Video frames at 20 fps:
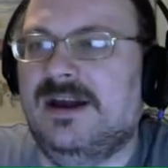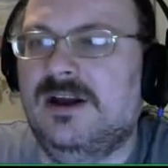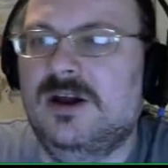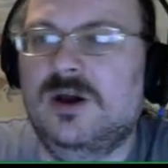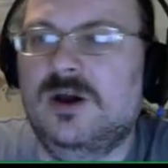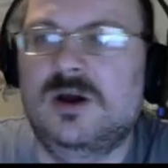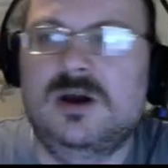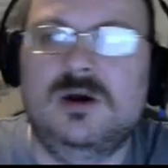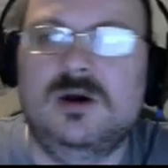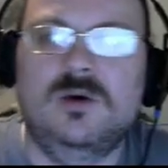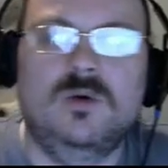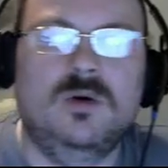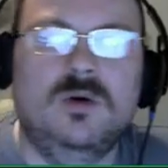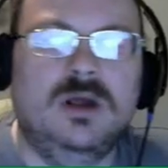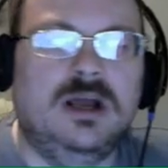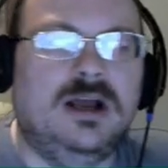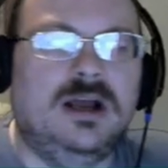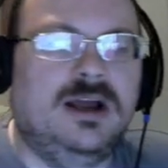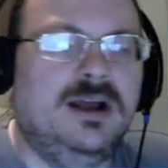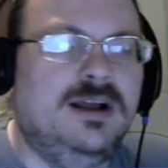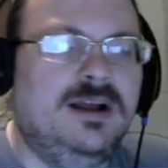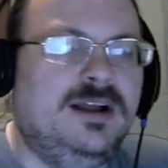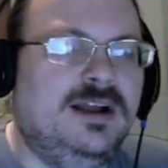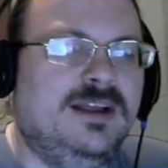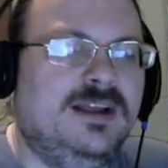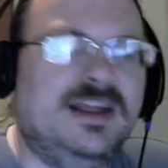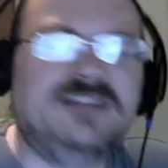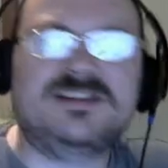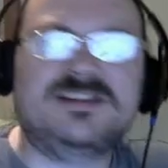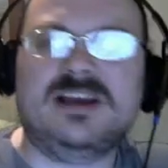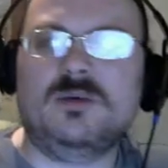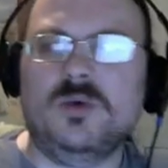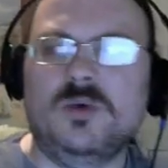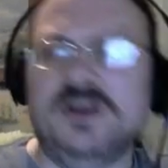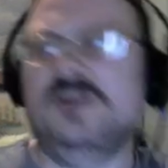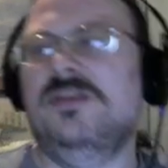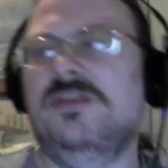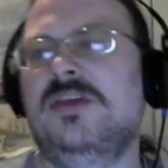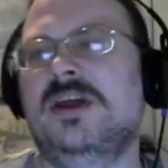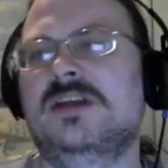Yeah. That's that
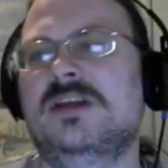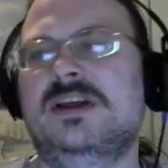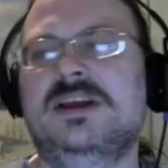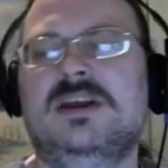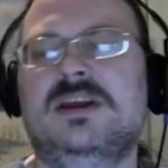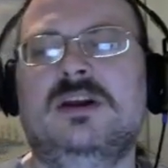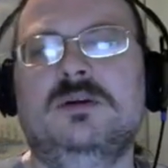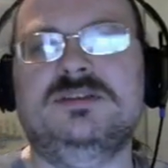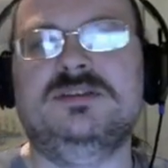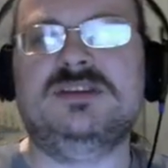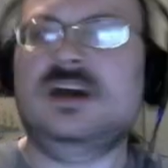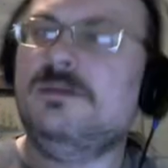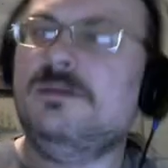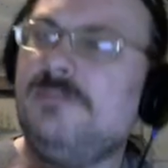weird thing, like, you know, it's not